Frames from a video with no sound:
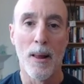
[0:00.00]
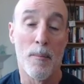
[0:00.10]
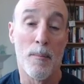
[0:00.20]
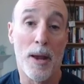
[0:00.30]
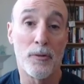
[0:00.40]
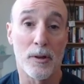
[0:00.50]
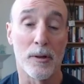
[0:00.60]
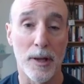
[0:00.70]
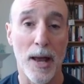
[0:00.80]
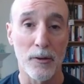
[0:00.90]

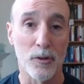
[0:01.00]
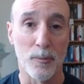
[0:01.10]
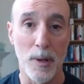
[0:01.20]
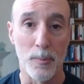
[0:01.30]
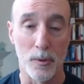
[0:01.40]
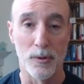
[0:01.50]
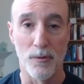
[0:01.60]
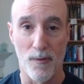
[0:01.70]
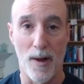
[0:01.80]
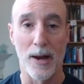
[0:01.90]
basically asks people to
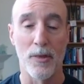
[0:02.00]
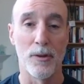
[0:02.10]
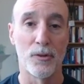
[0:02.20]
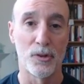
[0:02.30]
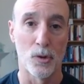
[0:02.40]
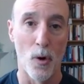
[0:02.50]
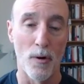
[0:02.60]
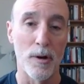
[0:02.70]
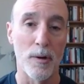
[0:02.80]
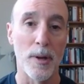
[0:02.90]
find the
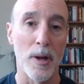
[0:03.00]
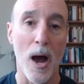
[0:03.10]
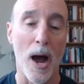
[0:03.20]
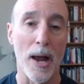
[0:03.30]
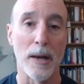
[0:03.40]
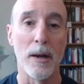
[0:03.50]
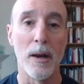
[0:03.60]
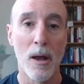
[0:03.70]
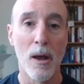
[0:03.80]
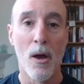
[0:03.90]
story behind
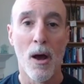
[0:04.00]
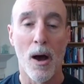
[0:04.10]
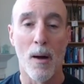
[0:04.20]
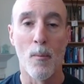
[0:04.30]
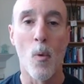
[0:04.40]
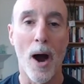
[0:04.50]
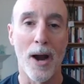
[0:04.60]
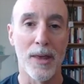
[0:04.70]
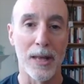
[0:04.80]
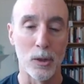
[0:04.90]

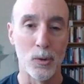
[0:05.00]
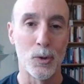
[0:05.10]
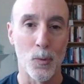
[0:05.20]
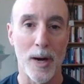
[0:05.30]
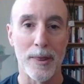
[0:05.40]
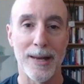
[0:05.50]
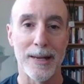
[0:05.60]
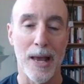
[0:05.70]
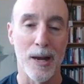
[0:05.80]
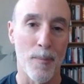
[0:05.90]
why they lose weight and then
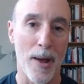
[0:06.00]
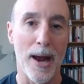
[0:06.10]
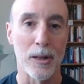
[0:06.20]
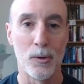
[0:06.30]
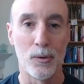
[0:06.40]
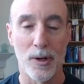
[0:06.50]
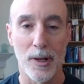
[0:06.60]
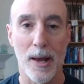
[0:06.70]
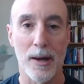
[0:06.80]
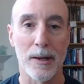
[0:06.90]
gain it back, lose it
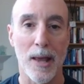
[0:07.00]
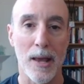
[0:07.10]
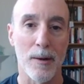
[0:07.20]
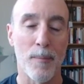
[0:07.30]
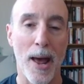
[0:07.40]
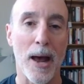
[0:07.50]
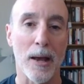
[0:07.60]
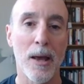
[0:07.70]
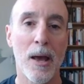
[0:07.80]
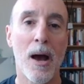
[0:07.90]
again and gain it back.
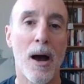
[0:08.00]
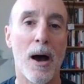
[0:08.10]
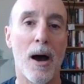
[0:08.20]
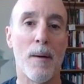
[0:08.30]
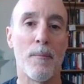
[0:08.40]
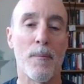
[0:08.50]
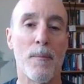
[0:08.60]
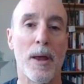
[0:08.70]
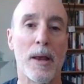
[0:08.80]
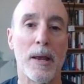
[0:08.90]
Um,
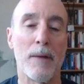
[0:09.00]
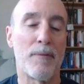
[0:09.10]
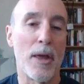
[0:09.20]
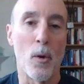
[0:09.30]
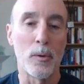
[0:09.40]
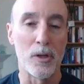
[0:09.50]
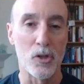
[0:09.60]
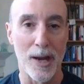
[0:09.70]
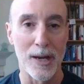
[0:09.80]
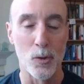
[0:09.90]
if they only
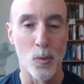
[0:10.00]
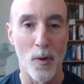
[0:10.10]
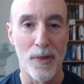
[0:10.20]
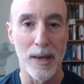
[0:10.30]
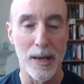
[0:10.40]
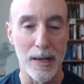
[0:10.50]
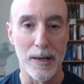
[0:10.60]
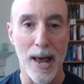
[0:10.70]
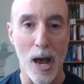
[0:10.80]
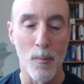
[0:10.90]
change what they eat
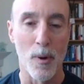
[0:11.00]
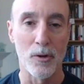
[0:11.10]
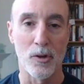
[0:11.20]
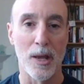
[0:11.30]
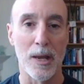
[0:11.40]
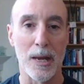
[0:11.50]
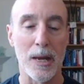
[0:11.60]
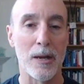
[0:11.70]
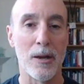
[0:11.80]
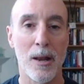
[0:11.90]
and how much they
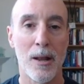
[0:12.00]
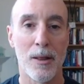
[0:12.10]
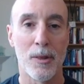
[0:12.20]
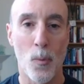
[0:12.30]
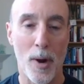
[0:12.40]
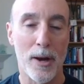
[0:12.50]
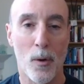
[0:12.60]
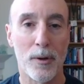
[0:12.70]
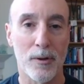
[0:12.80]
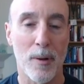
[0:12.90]
eat, the weight
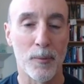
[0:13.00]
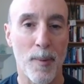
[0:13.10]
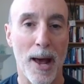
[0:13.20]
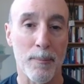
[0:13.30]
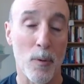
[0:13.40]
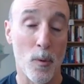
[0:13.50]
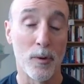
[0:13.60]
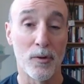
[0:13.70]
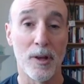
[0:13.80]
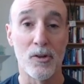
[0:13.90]
always comes back. But
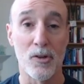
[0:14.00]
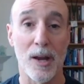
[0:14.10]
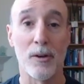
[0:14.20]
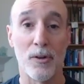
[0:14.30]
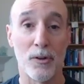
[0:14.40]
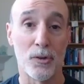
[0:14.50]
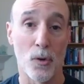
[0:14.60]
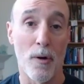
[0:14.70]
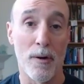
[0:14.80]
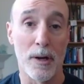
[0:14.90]
once they change the
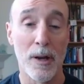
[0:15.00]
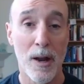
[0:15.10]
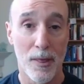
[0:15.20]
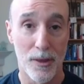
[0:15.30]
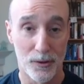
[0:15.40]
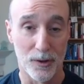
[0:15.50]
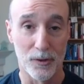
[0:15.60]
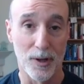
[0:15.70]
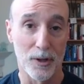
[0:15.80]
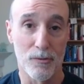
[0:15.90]
story, the
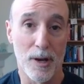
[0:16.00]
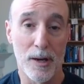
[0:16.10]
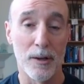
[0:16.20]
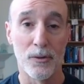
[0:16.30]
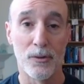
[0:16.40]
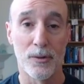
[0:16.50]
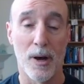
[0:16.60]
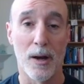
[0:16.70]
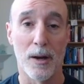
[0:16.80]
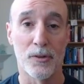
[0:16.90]
success rate is
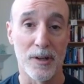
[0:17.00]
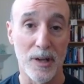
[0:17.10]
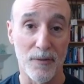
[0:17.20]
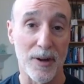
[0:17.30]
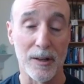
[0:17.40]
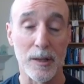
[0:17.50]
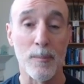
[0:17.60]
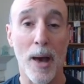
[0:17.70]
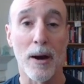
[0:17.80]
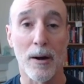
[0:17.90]
significantly
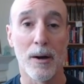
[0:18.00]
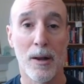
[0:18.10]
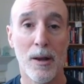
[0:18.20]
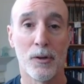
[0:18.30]
better. So